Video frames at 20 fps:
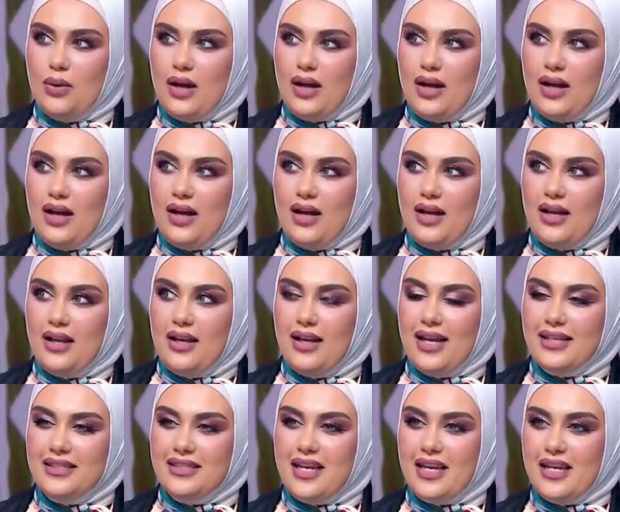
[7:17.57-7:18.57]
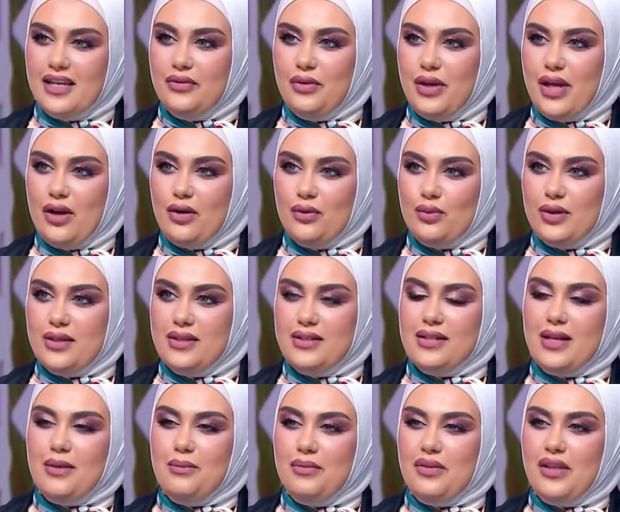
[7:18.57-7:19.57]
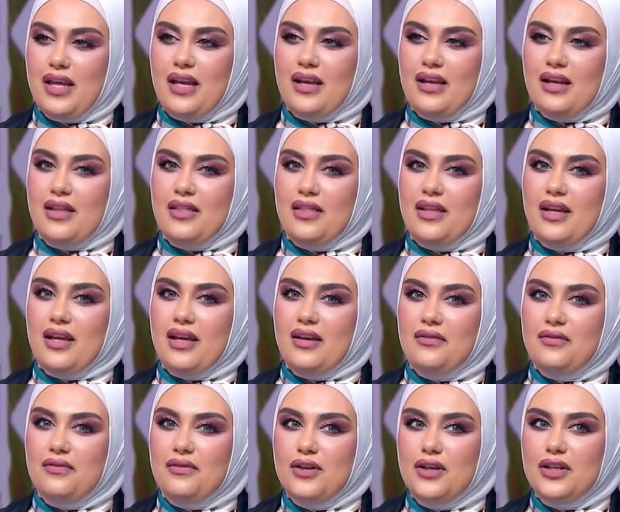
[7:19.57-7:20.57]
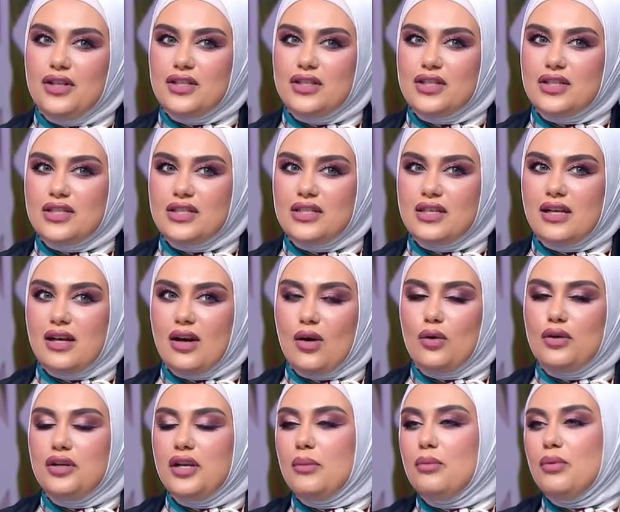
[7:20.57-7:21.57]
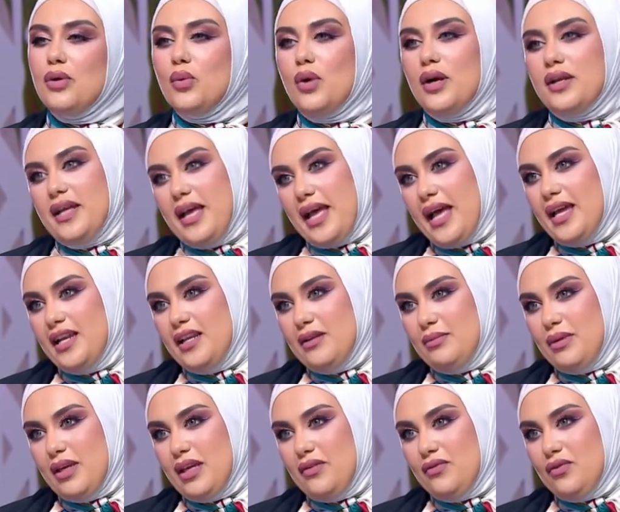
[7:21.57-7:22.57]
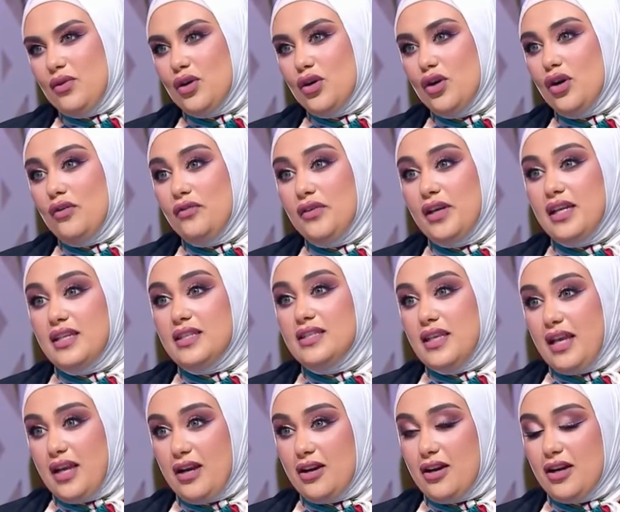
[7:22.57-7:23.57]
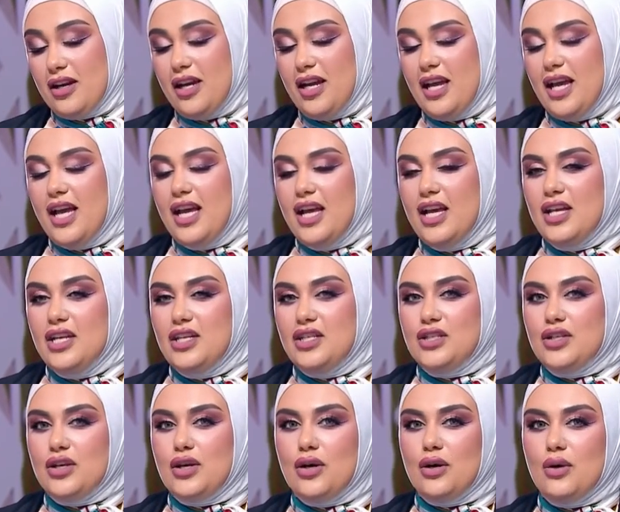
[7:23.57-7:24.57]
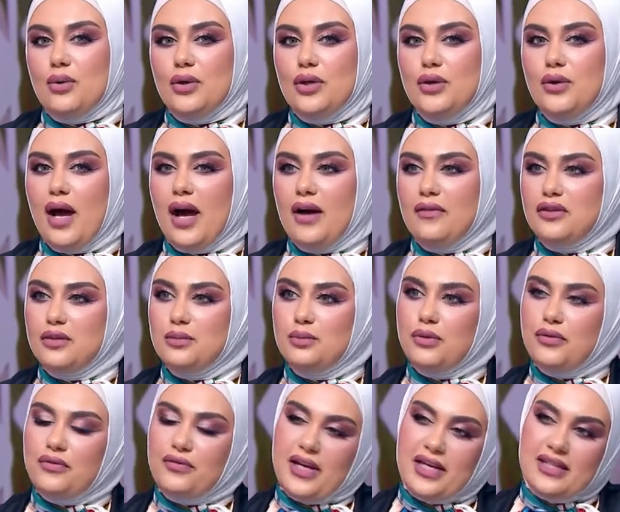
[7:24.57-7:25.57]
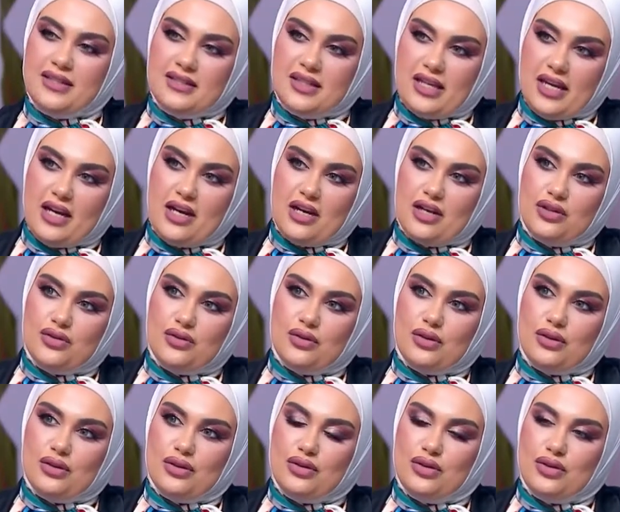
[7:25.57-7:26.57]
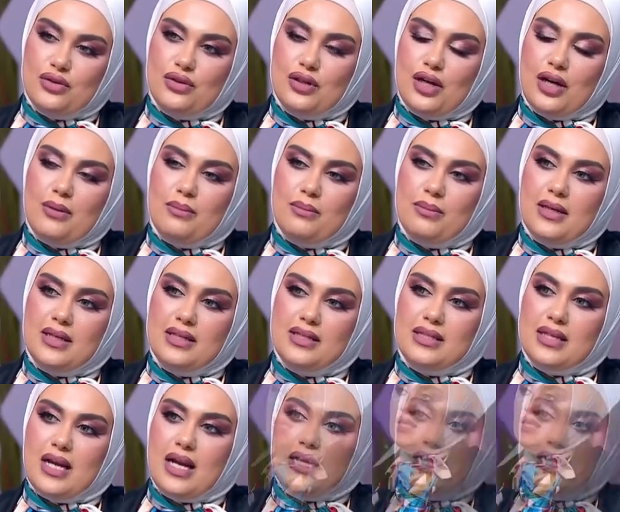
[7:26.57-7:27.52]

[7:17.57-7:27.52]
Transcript: uh, let's agree on one something. The first uh, or number one enemy for coffee is air. So you have to prevent air to, to come inside